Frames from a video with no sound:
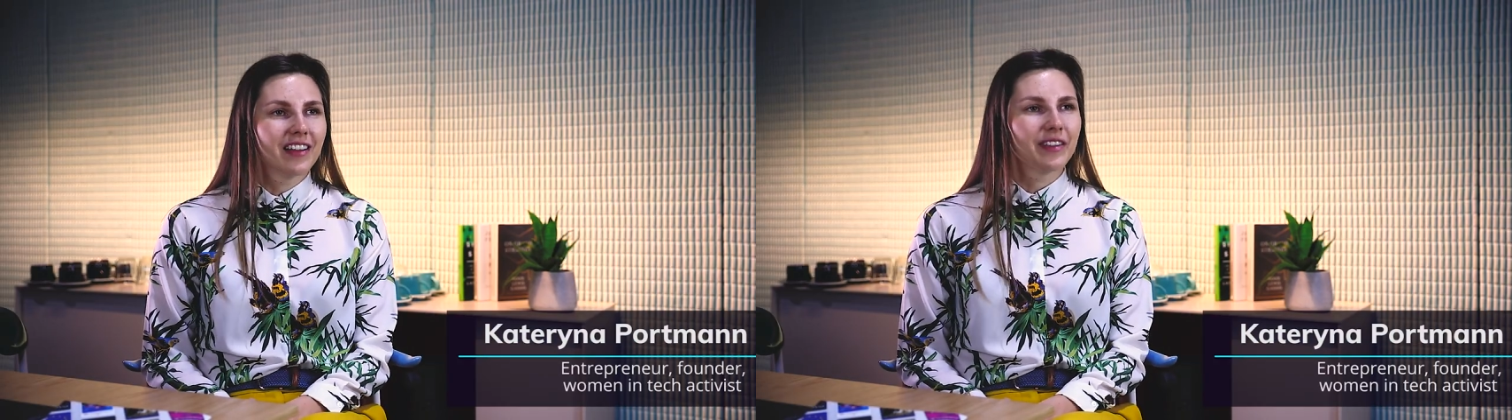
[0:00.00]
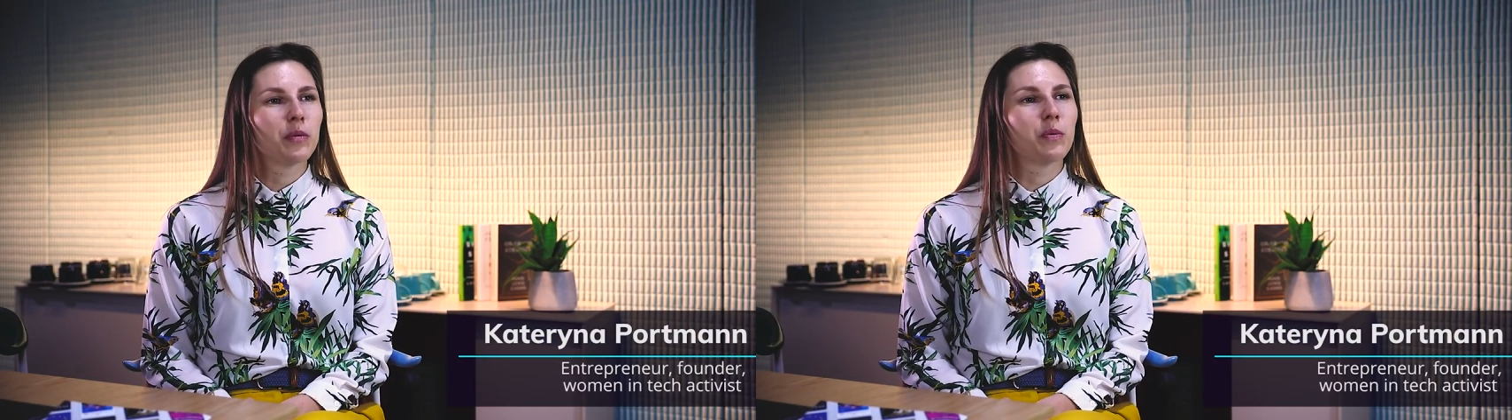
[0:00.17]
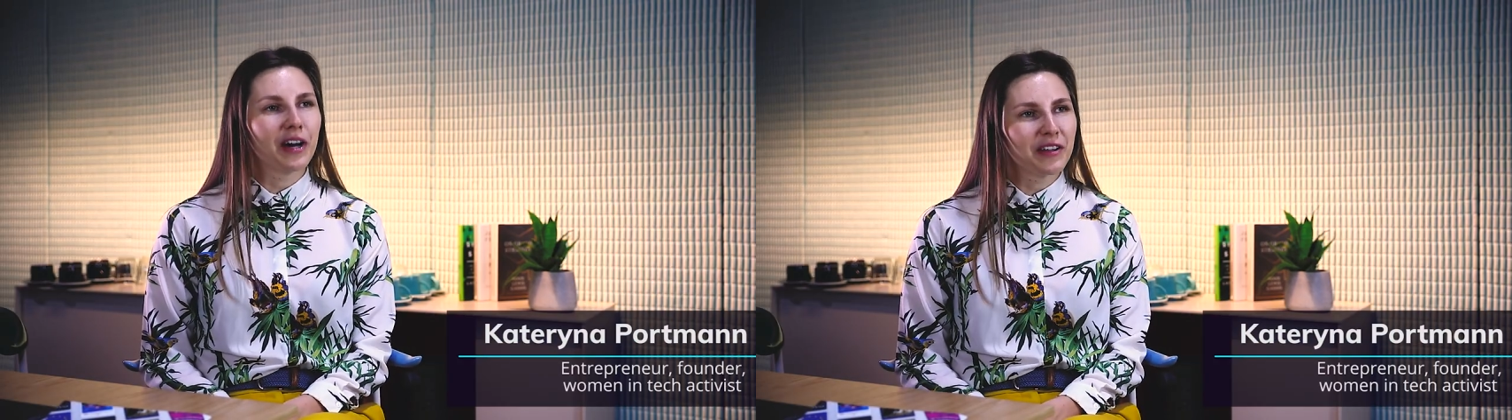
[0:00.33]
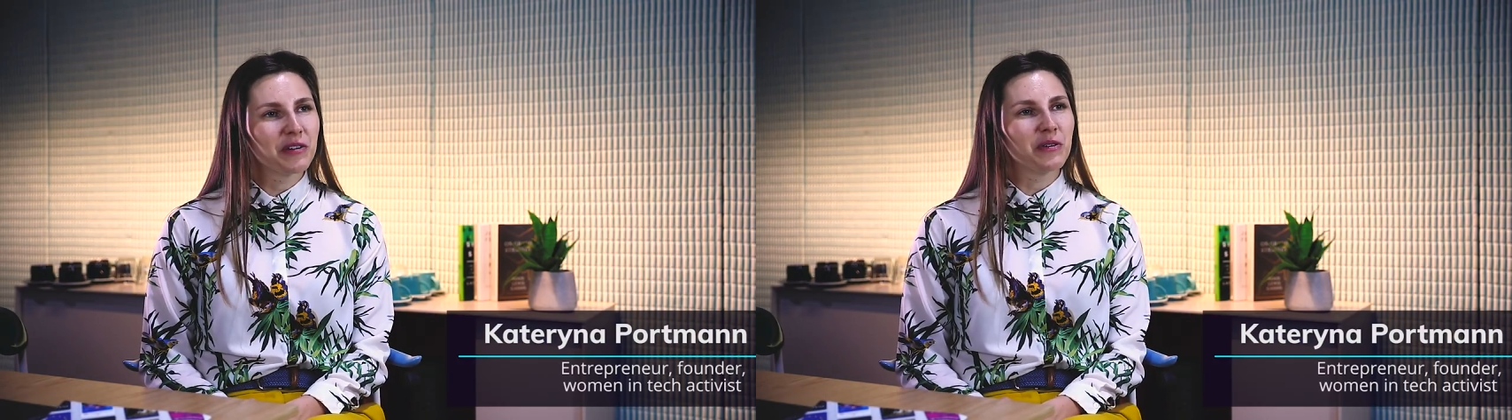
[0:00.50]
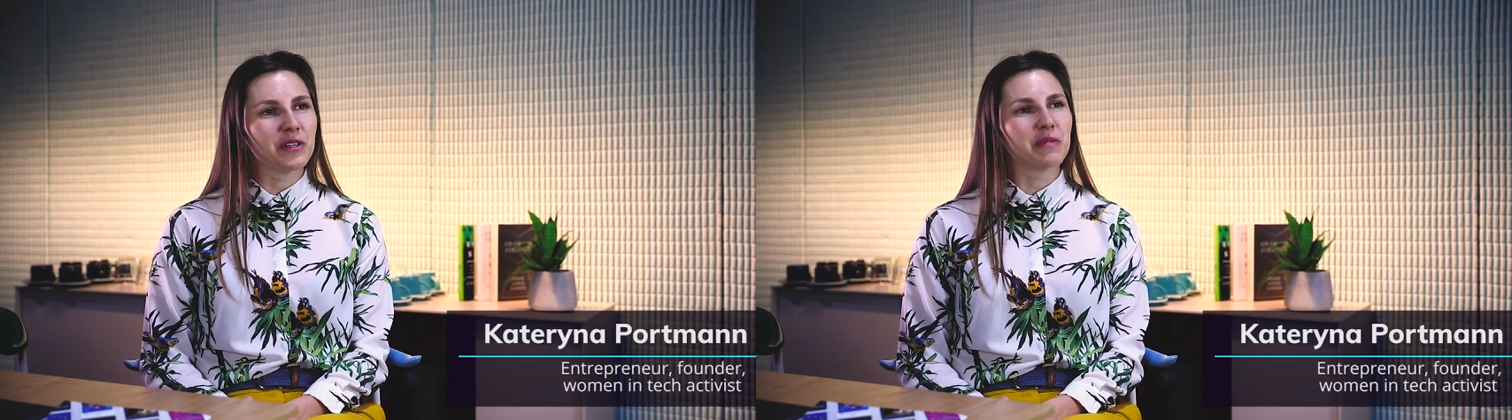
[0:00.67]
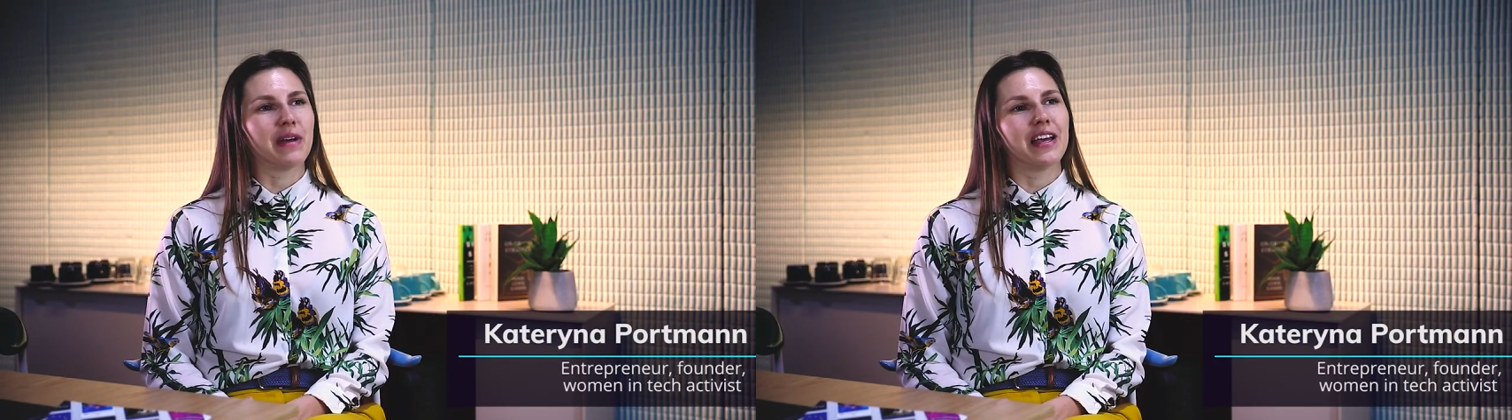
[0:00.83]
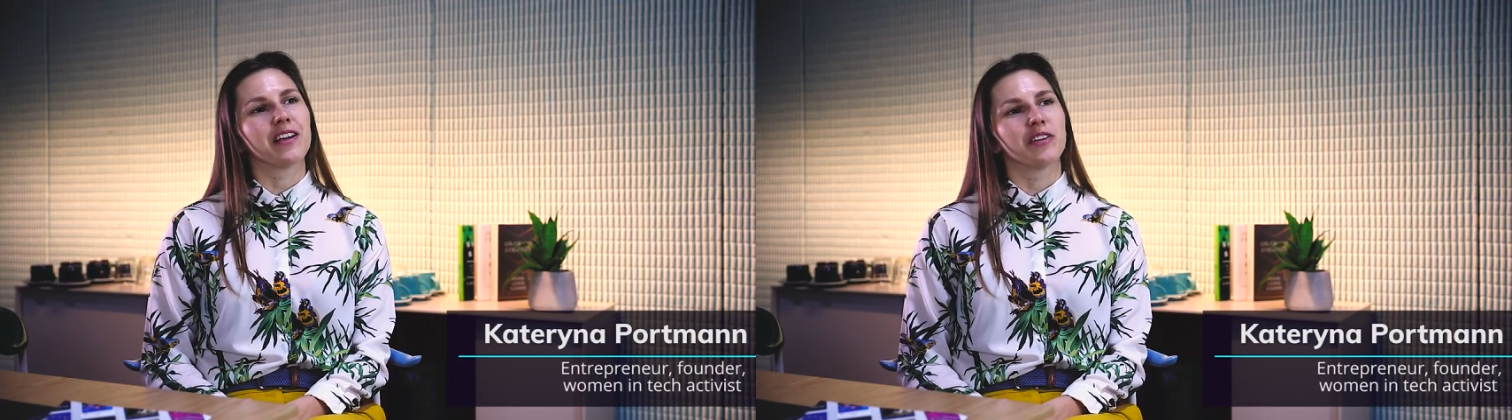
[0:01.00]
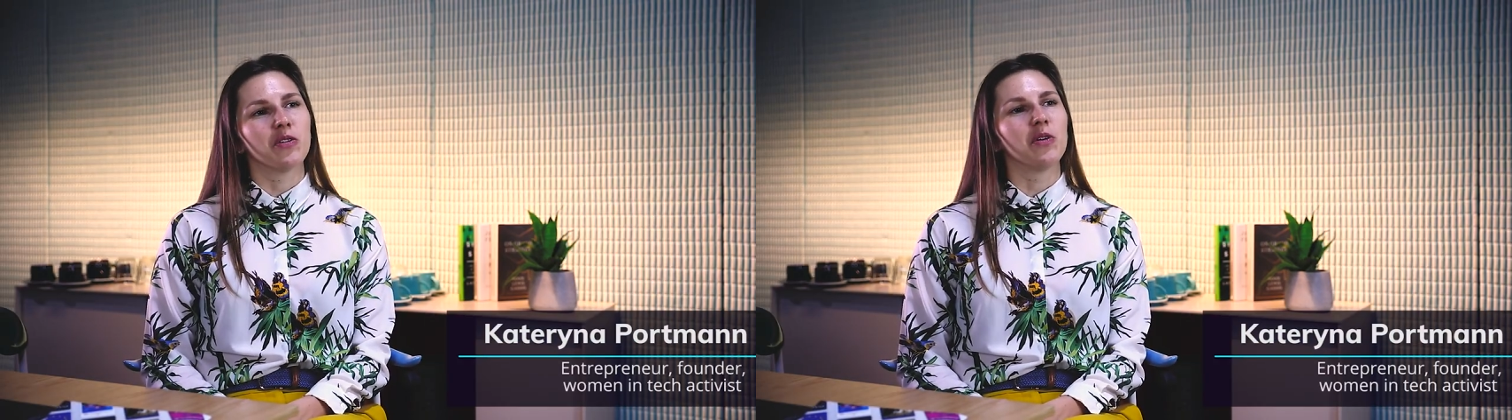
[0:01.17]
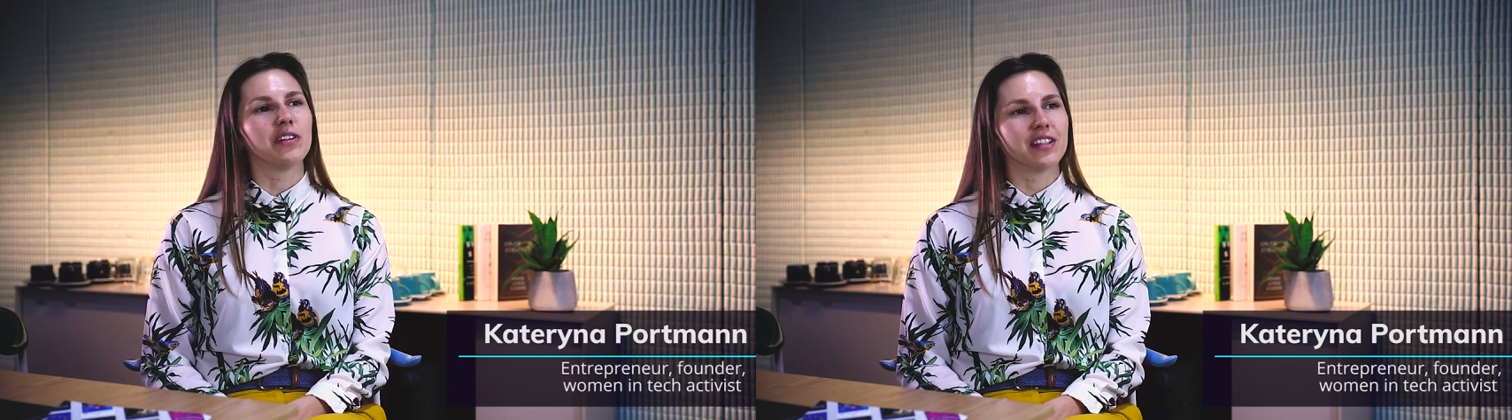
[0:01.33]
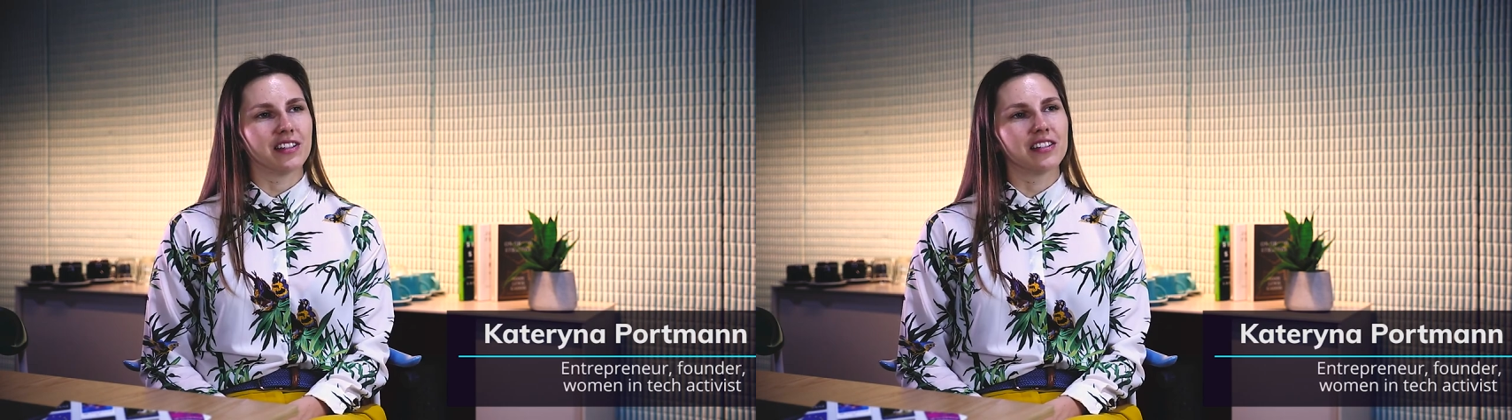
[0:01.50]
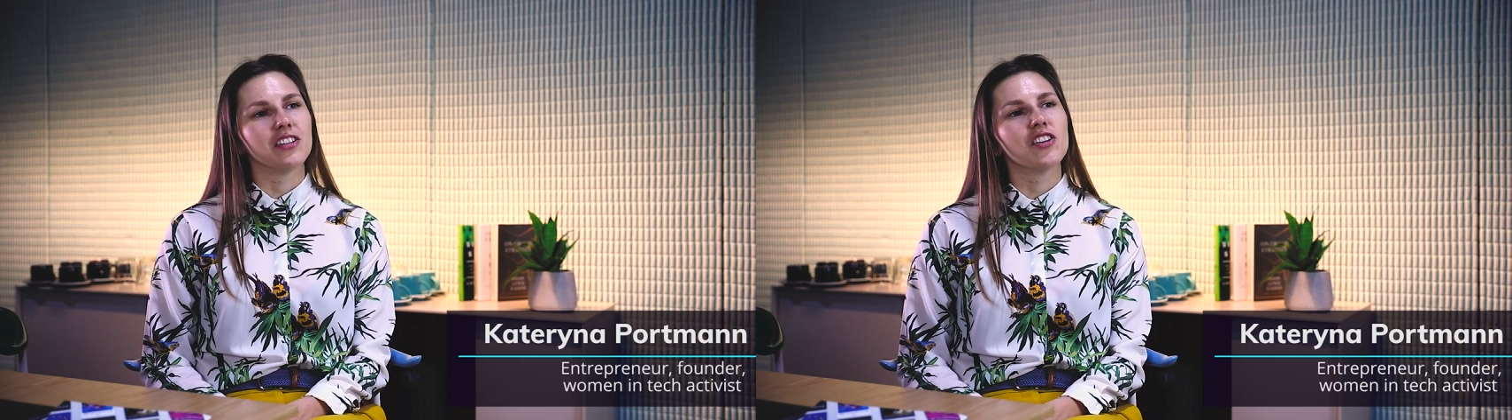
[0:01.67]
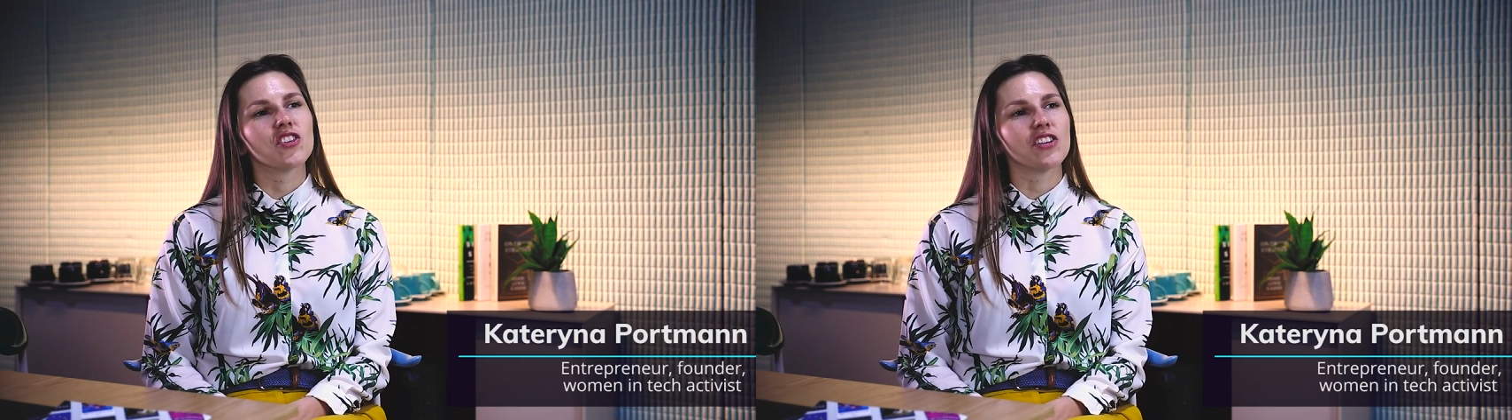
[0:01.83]
the one who is making all the
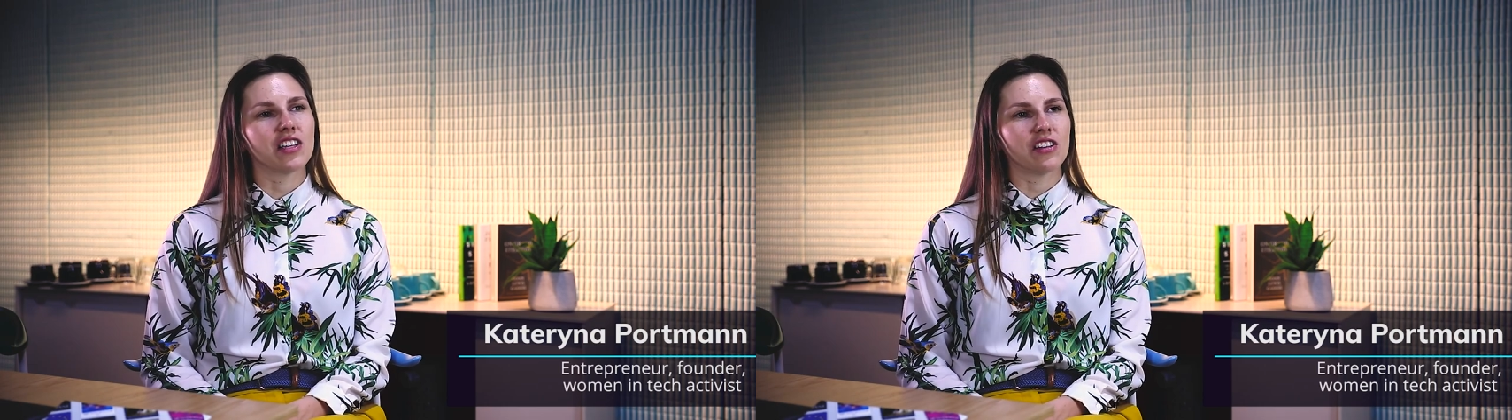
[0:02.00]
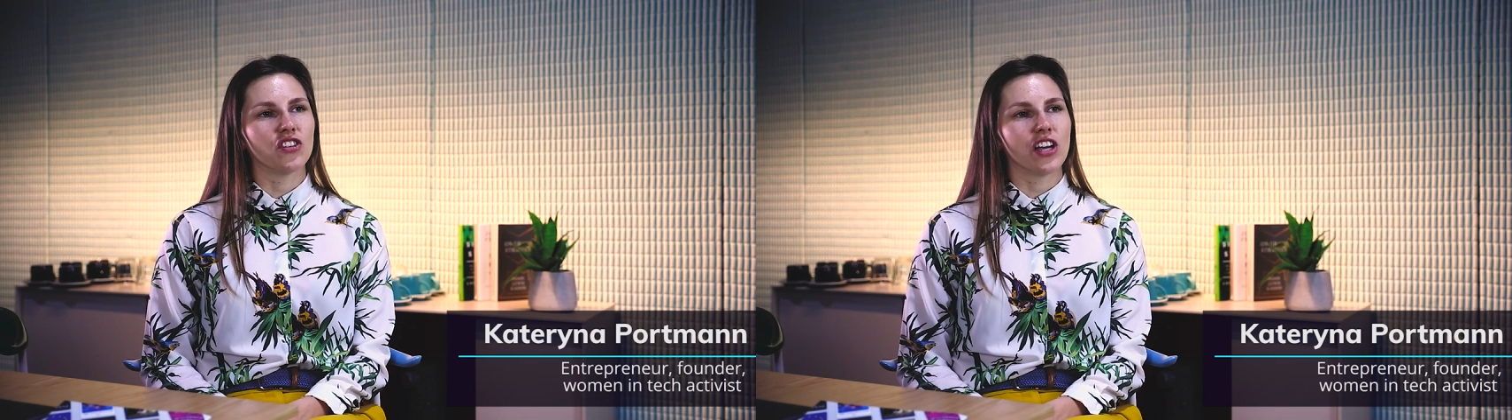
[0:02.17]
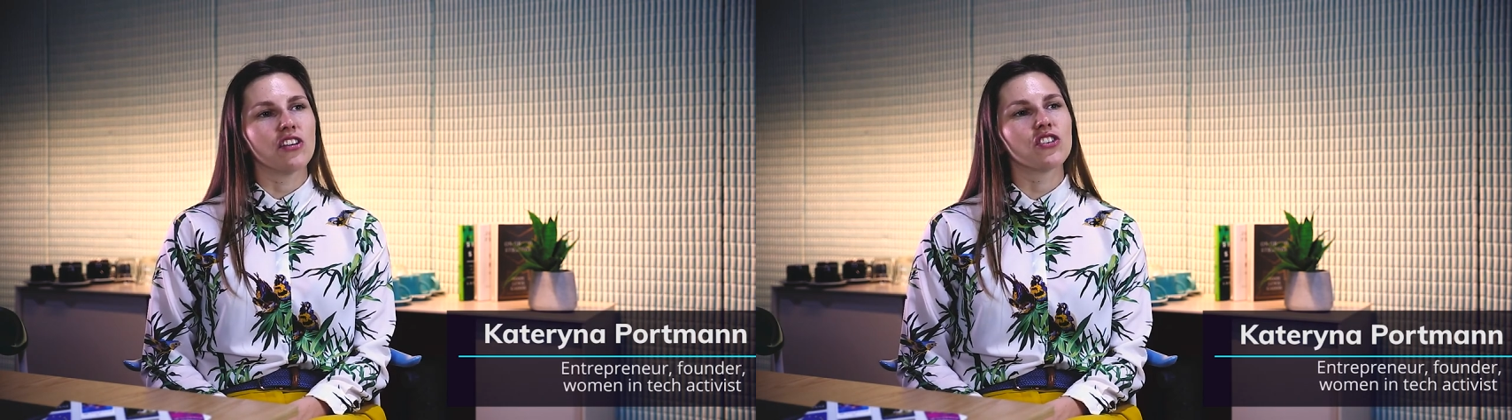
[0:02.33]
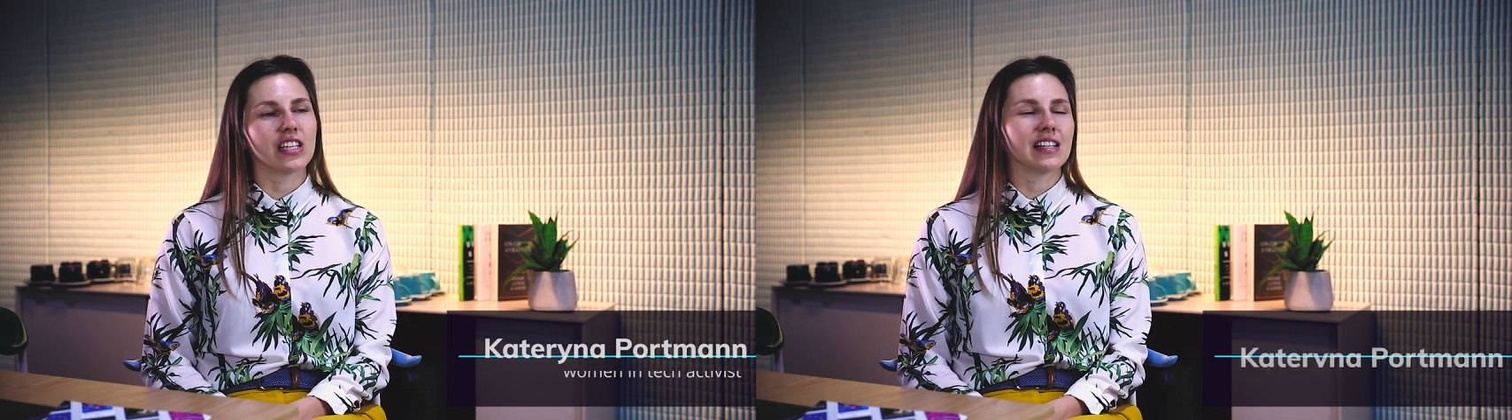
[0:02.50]
decisions and changes,